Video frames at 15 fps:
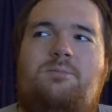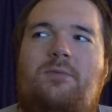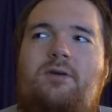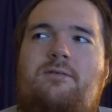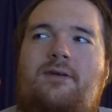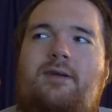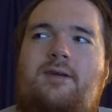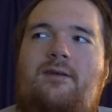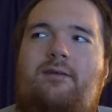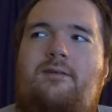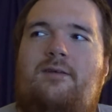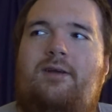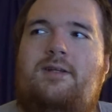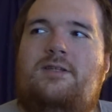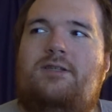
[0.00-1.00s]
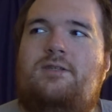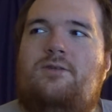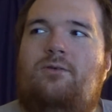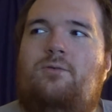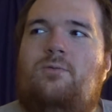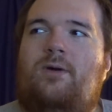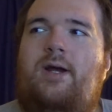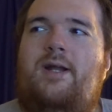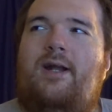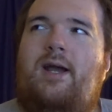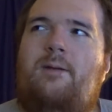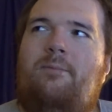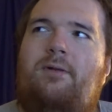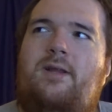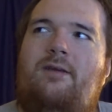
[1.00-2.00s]
movie. It's great.
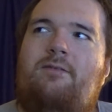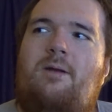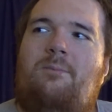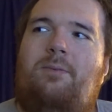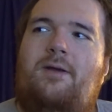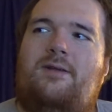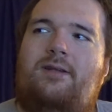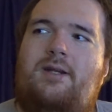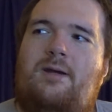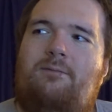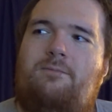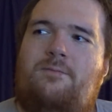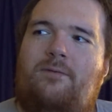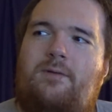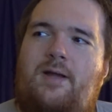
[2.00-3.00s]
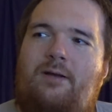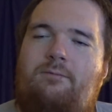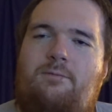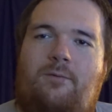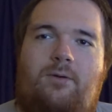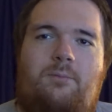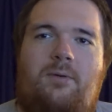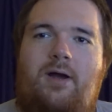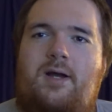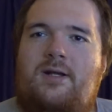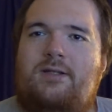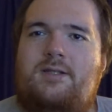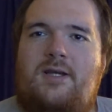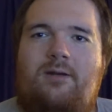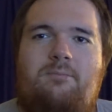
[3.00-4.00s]
I believe I picked it up for like four
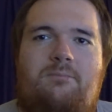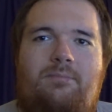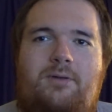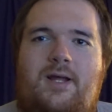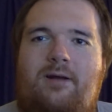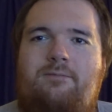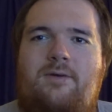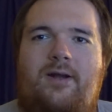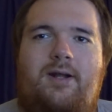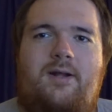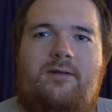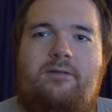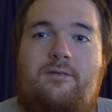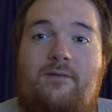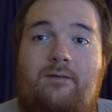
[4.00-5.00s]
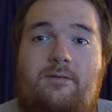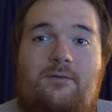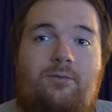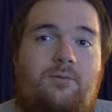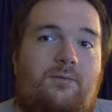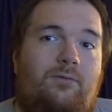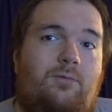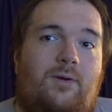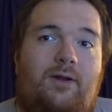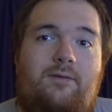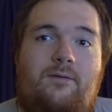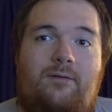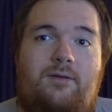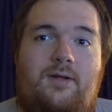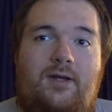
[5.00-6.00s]
bucks on Black Friday
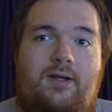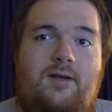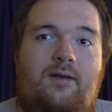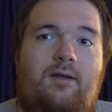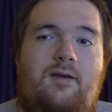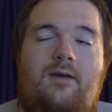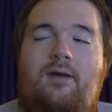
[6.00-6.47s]
2013.